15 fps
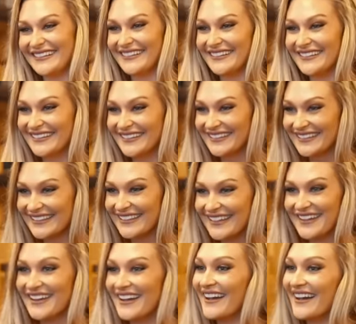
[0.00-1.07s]
Does that sound good?
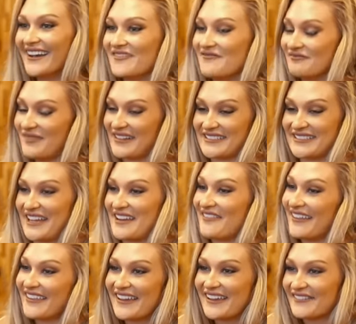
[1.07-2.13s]
Best day of
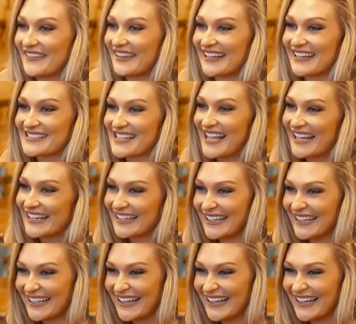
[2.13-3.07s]
my life, like I said.